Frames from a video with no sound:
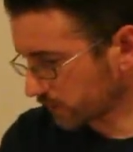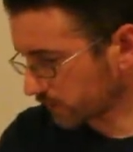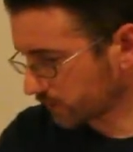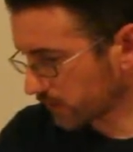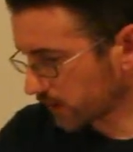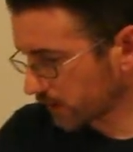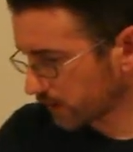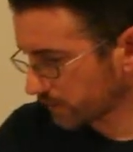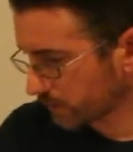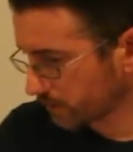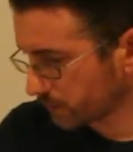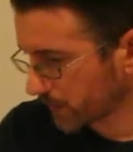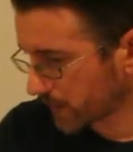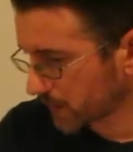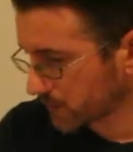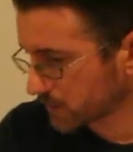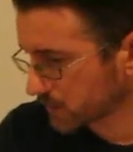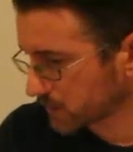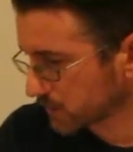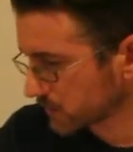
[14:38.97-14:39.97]
5
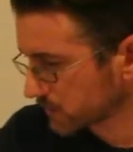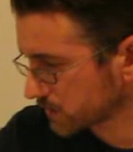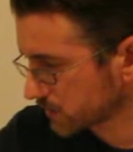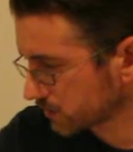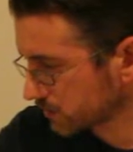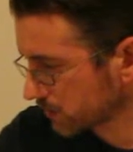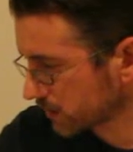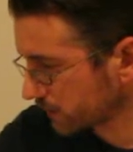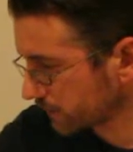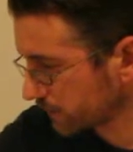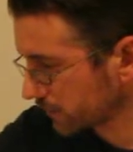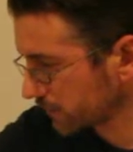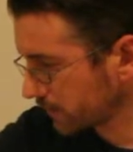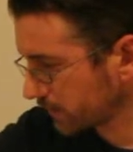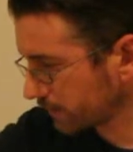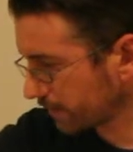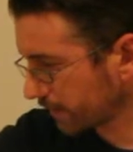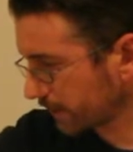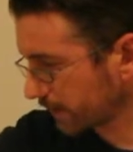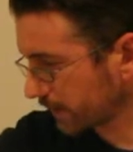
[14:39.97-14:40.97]
passes
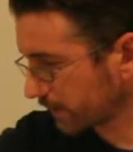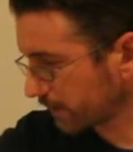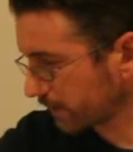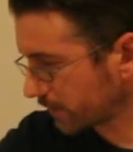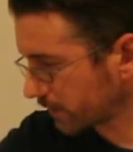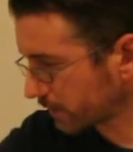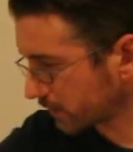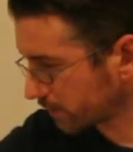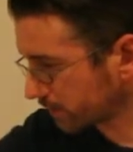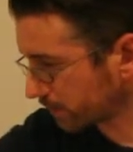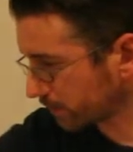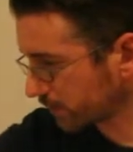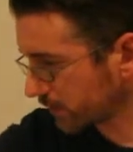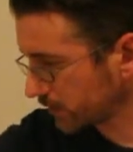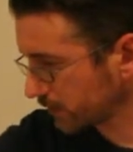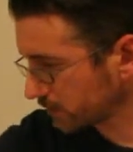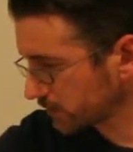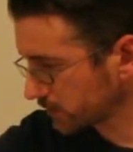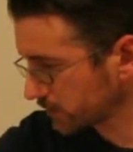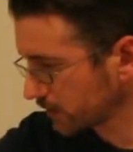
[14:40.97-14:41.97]
roughly the mark
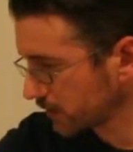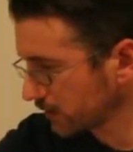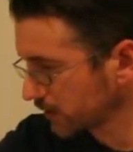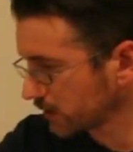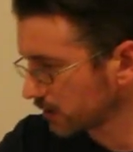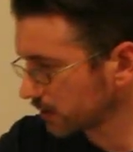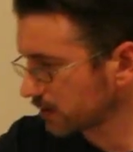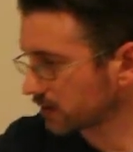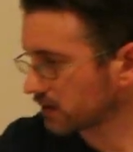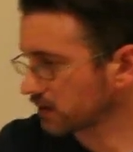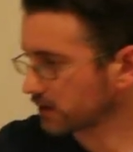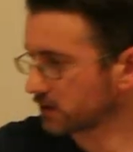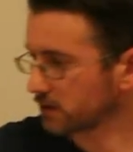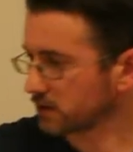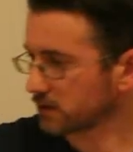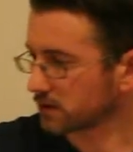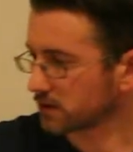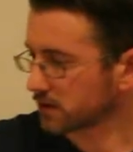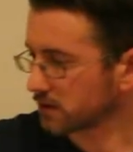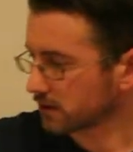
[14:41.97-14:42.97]
appears,
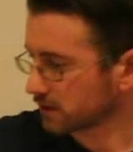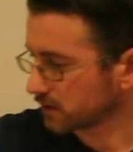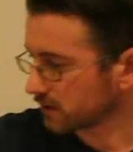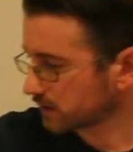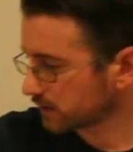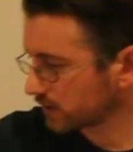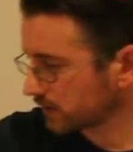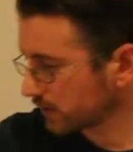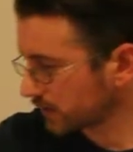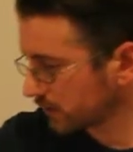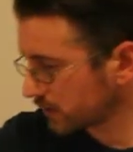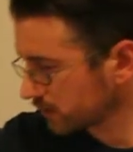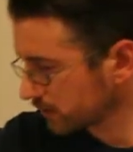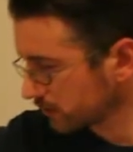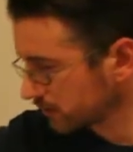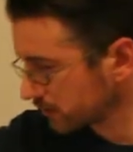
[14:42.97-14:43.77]
and I can take